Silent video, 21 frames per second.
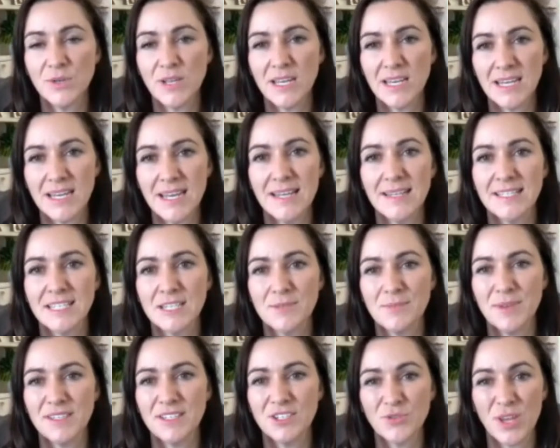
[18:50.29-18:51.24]
It needs to
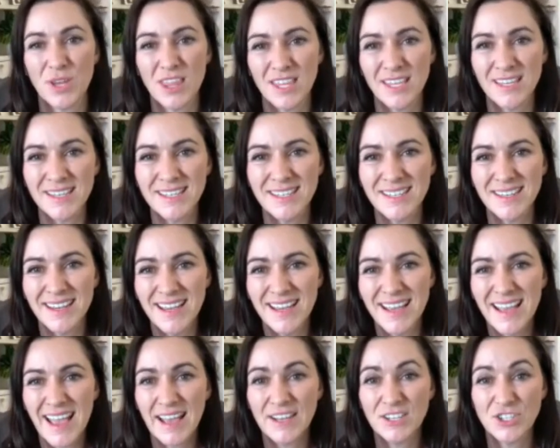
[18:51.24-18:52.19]
be strengthened
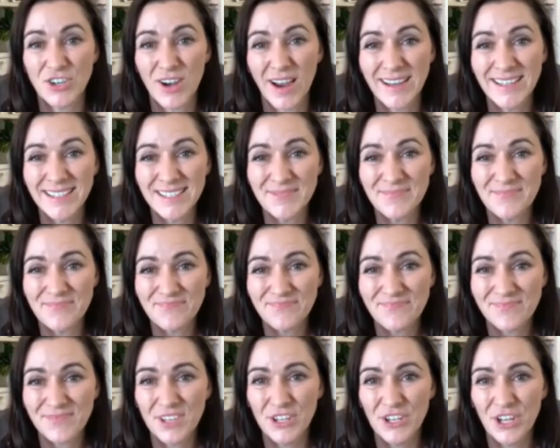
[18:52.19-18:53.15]
and trained.
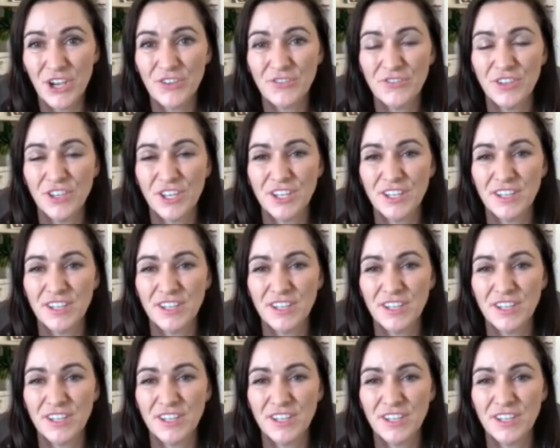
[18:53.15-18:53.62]
You know, if you've